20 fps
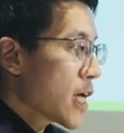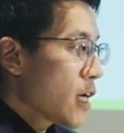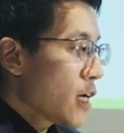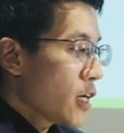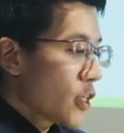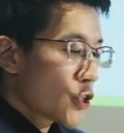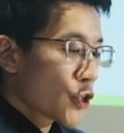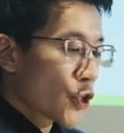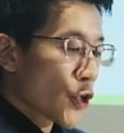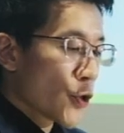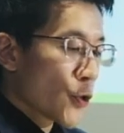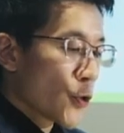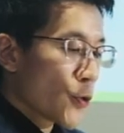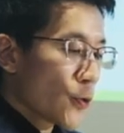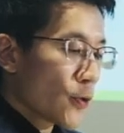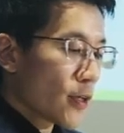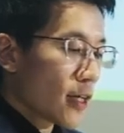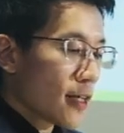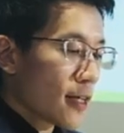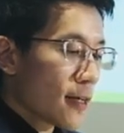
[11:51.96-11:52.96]

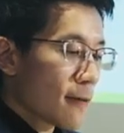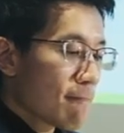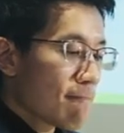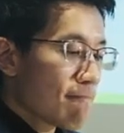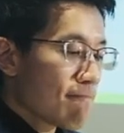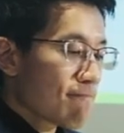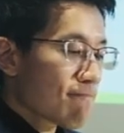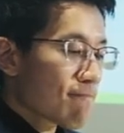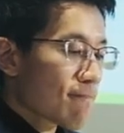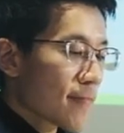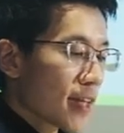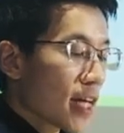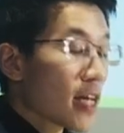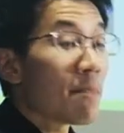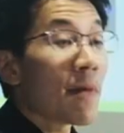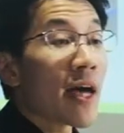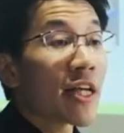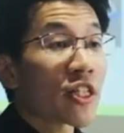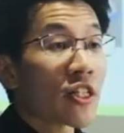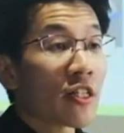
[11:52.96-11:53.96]
So um,
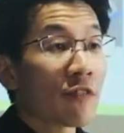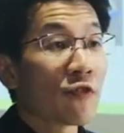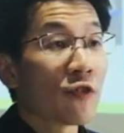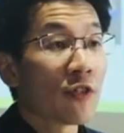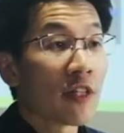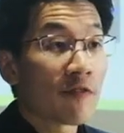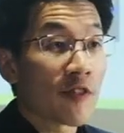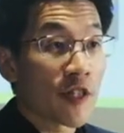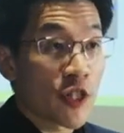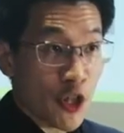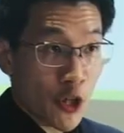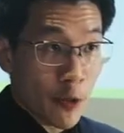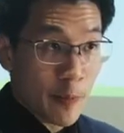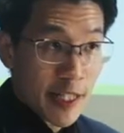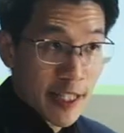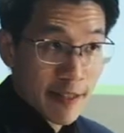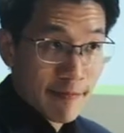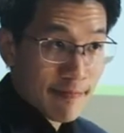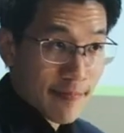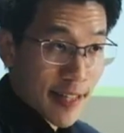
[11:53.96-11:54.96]
imagine if you live in
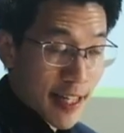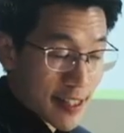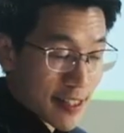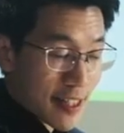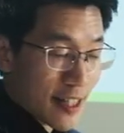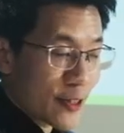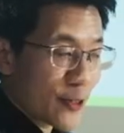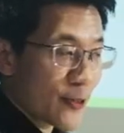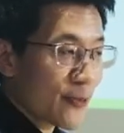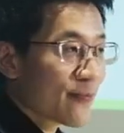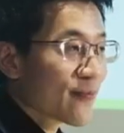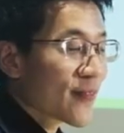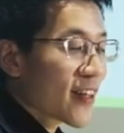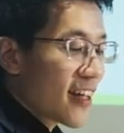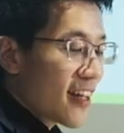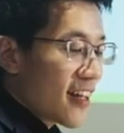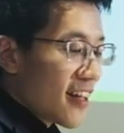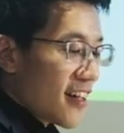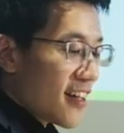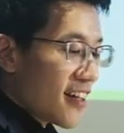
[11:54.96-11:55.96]
Germany, as I do,
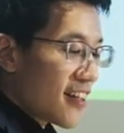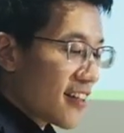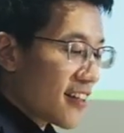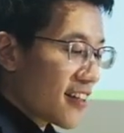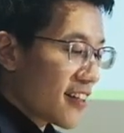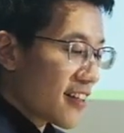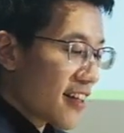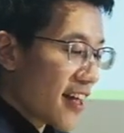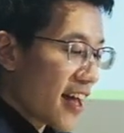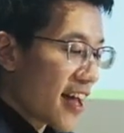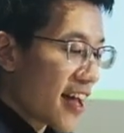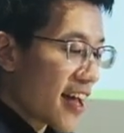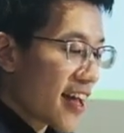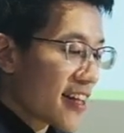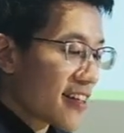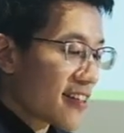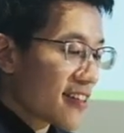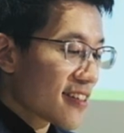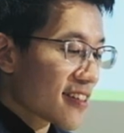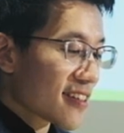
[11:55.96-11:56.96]
uh,
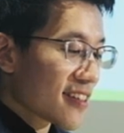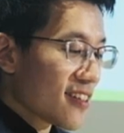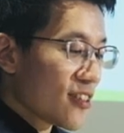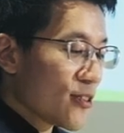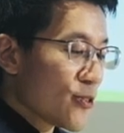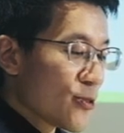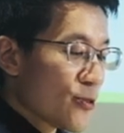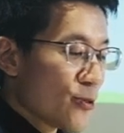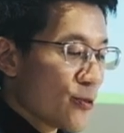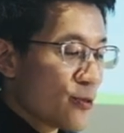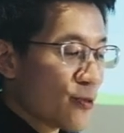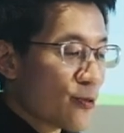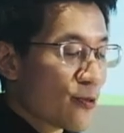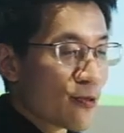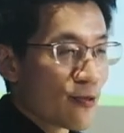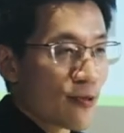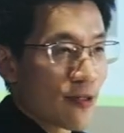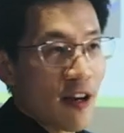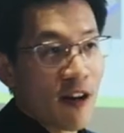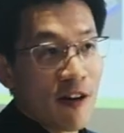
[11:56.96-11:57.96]
and
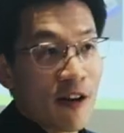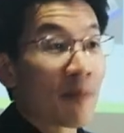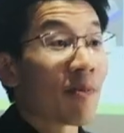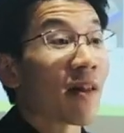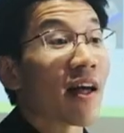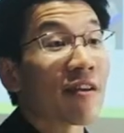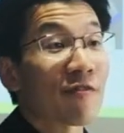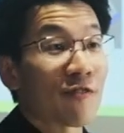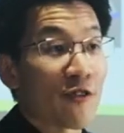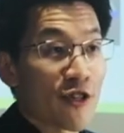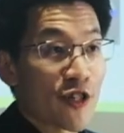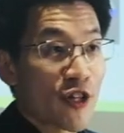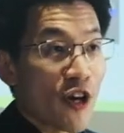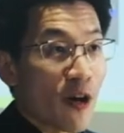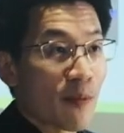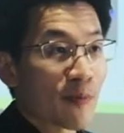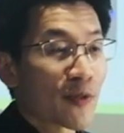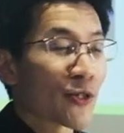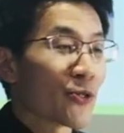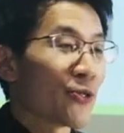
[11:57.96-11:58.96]
you are applying for a
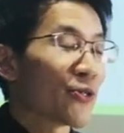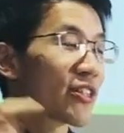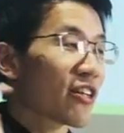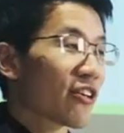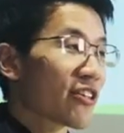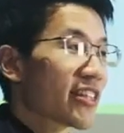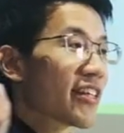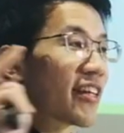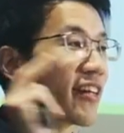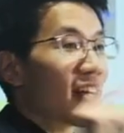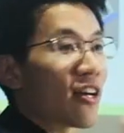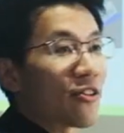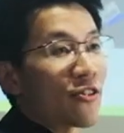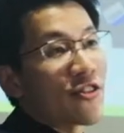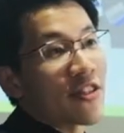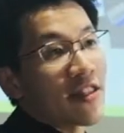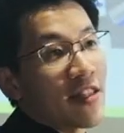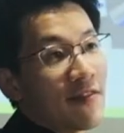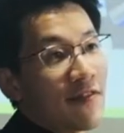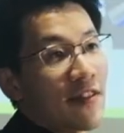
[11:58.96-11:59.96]
job. So you start sending out
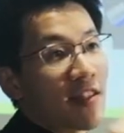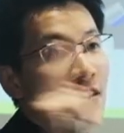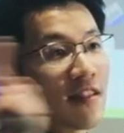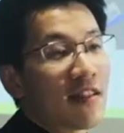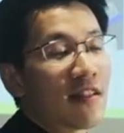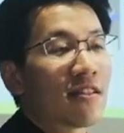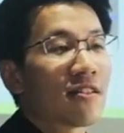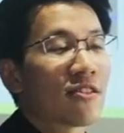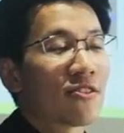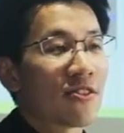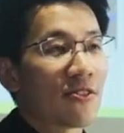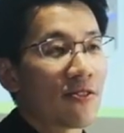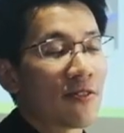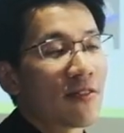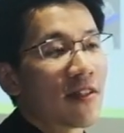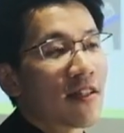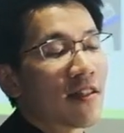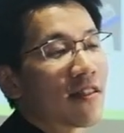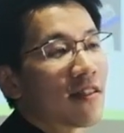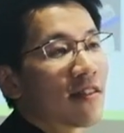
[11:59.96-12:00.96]
your CV
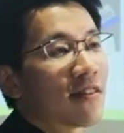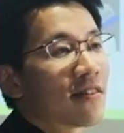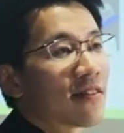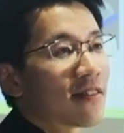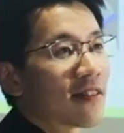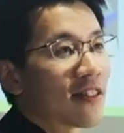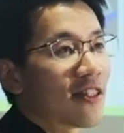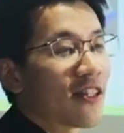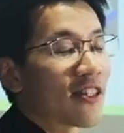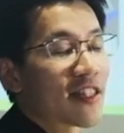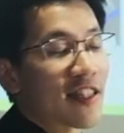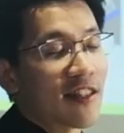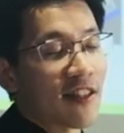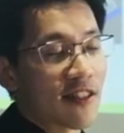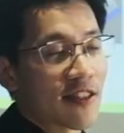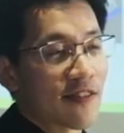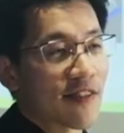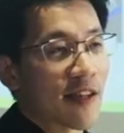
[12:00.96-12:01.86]
to uh, lots and lots of